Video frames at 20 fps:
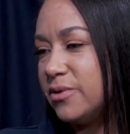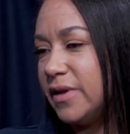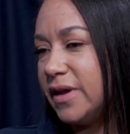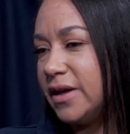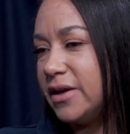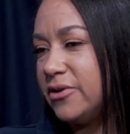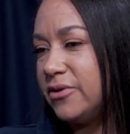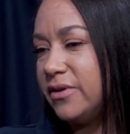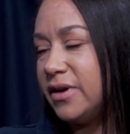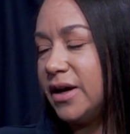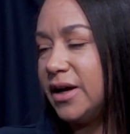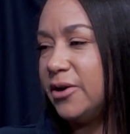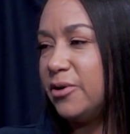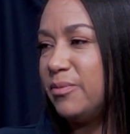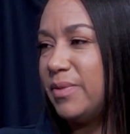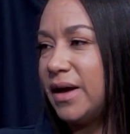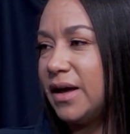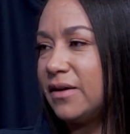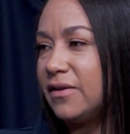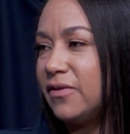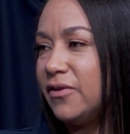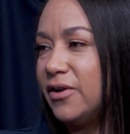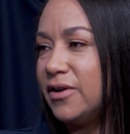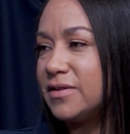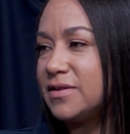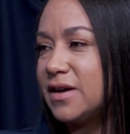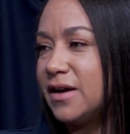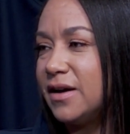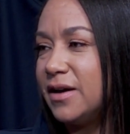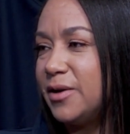Like, you and I go back a long
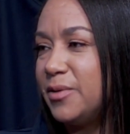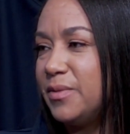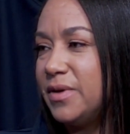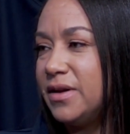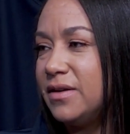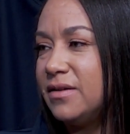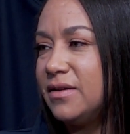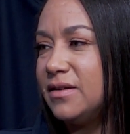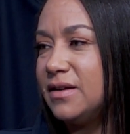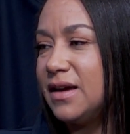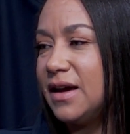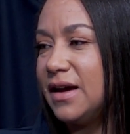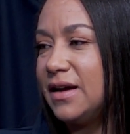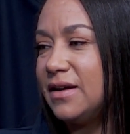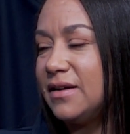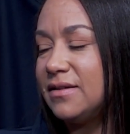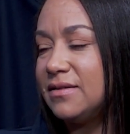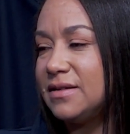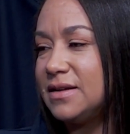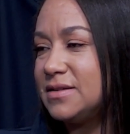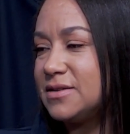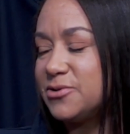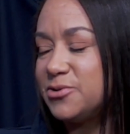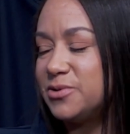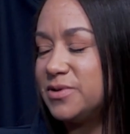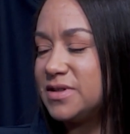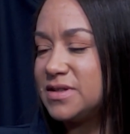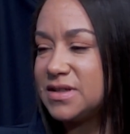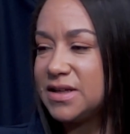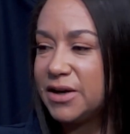time, and it's
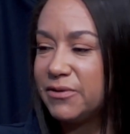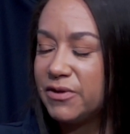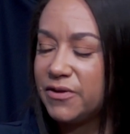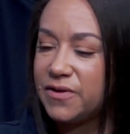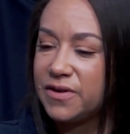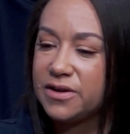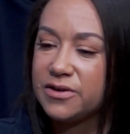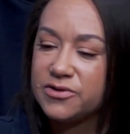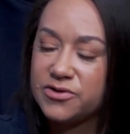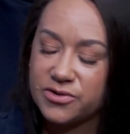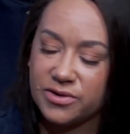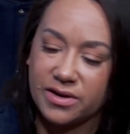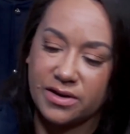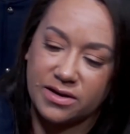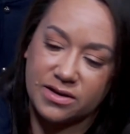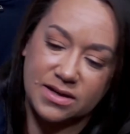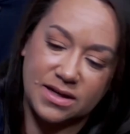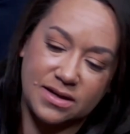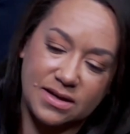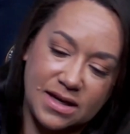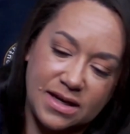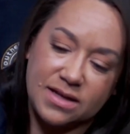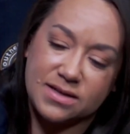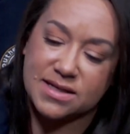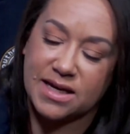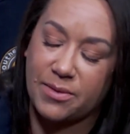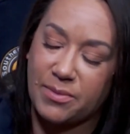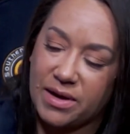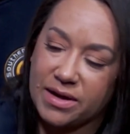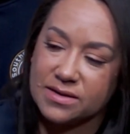cool to see everything you're doing, and
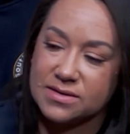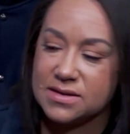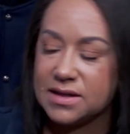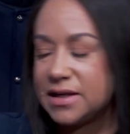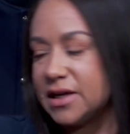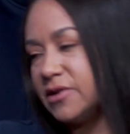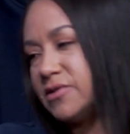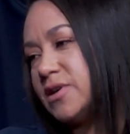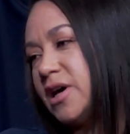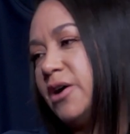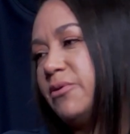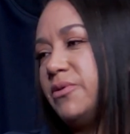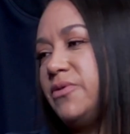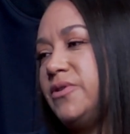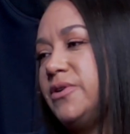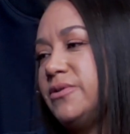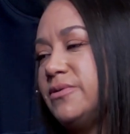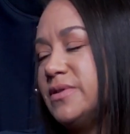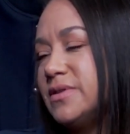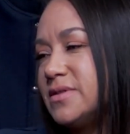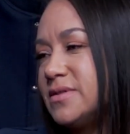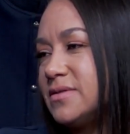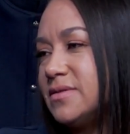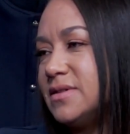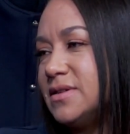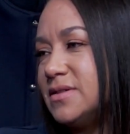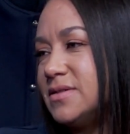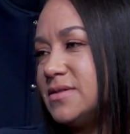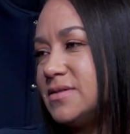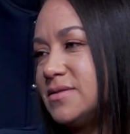anytime I can sit down and talk with you is
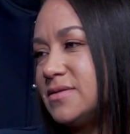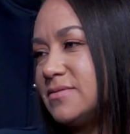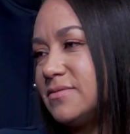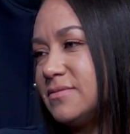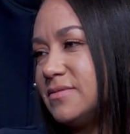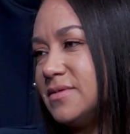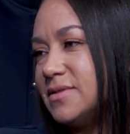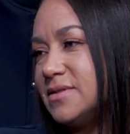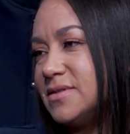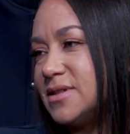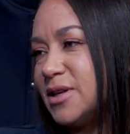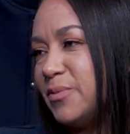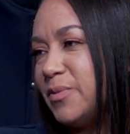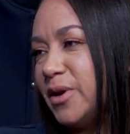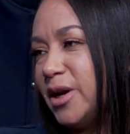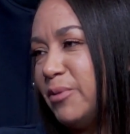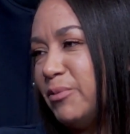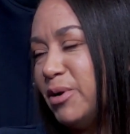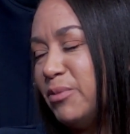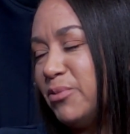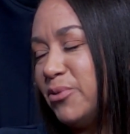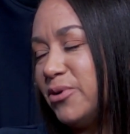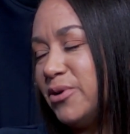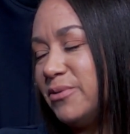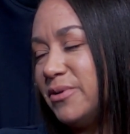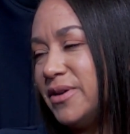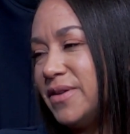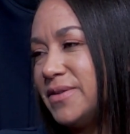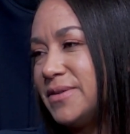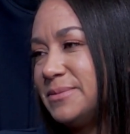something I'm on board
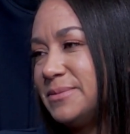with.